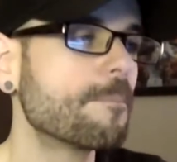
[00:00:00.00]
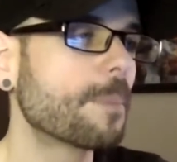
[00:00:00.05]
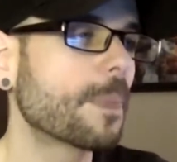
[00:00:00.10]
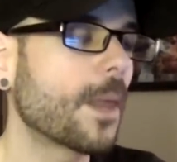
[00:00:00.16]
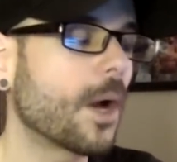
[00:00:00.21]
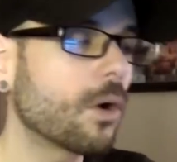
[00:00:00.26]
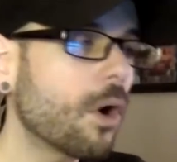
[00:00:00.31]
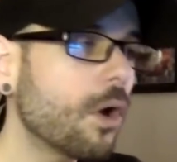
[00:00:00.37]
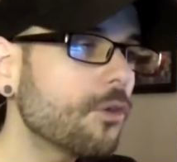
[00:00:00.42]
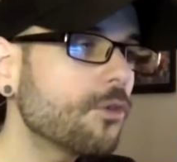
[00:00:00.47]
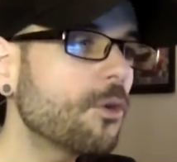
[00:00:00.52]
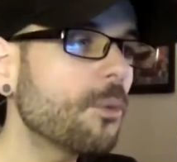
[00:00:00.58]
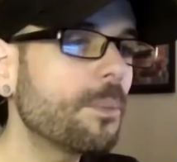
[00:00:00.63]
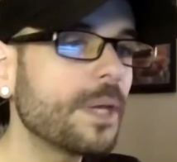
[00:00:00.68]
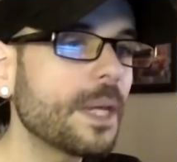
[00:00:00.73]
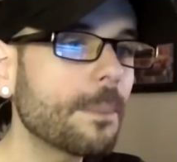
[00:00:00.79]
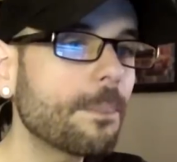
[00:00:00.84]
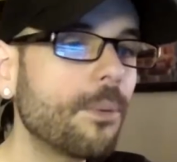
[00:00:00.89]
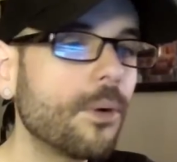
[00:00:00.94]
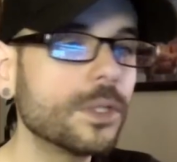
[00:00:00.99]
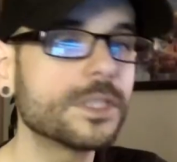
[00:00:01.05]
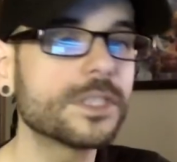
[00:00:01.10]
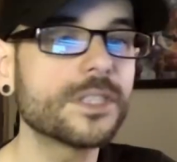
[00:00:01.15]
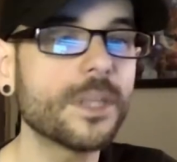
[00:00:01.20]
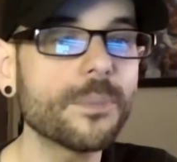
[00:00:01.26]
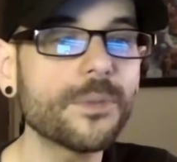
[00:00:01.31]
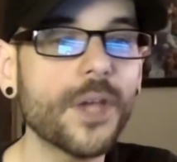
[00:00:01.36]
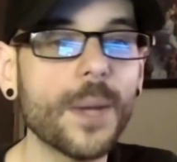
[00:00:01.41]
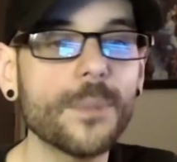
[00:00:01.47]
are also being put
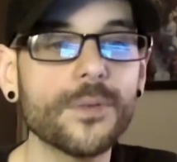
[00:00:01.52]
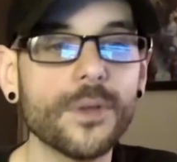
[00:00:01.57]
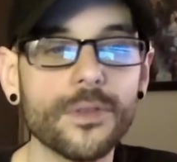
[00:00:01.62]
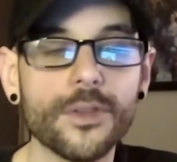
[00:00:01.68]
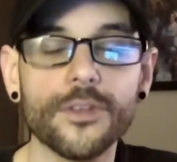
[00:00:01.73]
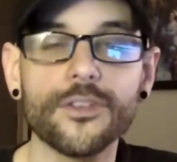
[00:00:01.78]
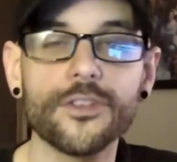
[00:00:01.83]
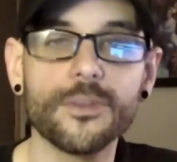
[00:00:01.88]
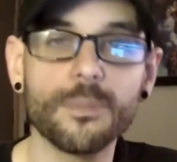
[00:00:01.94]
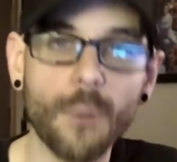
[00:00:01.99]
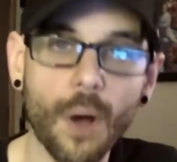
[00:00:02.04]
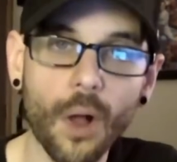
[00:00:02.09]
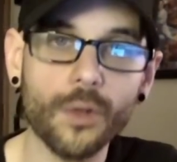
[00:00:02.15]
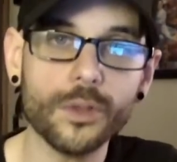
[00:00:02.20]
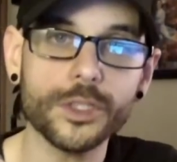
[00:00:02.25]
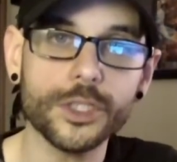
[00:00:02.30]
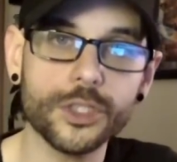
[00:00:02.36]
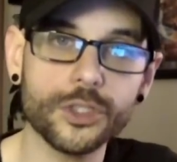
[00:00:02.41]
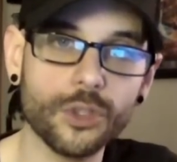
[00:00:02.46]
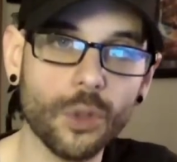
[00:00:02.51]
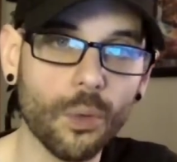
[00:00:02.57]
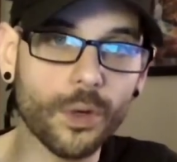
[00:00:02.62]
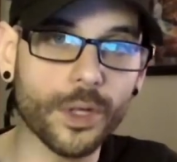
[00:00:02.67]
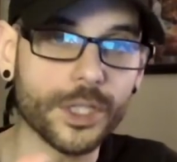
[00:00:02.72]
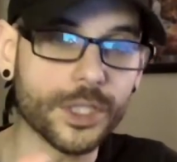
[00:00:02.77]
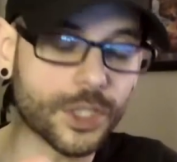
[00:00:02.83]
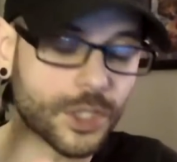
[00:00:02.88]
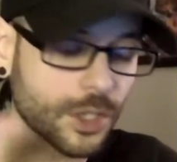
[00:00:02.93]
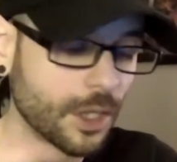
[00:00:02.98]
sometimes on the smaller
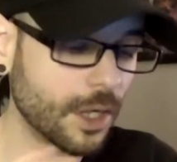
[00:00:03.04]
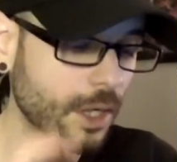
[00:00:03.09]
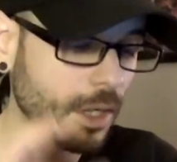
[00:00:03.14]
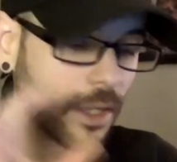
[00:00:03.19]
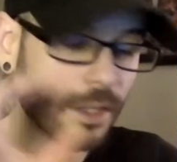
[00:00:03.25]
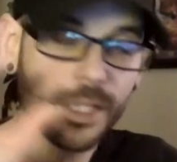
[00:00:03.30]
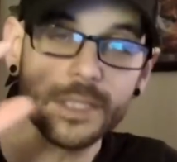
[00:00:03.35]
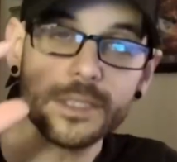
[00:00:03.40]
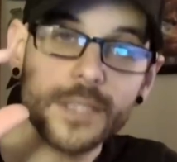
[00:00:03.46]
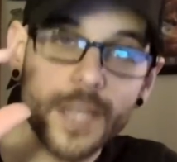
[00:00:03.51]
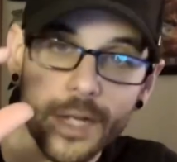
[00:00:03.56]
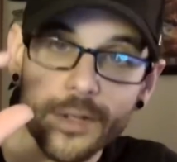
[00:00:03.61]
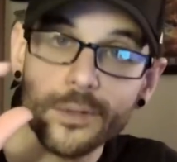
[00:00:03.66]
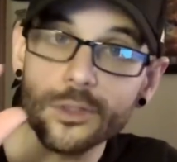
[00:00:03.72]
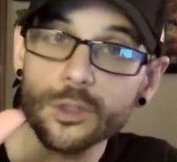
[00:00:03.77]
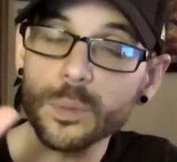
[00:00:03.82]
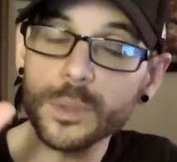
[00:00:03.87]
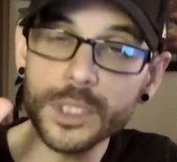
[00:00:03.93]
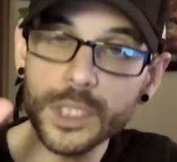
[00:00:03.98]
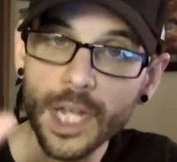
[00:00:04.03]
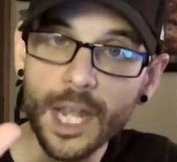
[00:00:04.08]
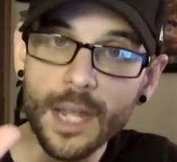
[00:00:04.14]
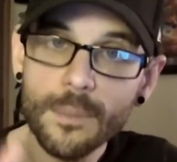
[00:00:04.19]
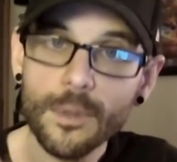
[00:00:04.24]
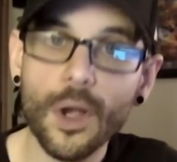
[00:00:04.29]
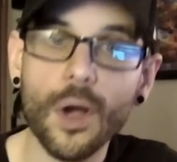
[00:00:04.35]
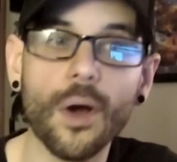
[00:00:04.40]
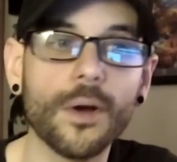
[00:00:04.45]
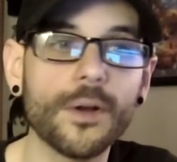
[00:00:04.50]
storage Nintendo Switch
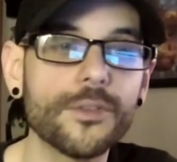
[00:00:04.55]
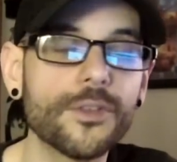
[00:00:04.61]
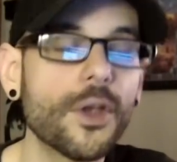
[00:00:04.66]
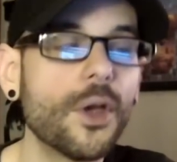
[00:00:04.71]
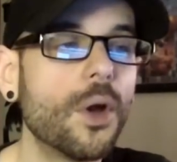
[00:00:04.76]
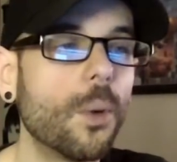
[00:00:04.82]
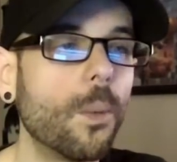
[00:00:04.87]
game cards,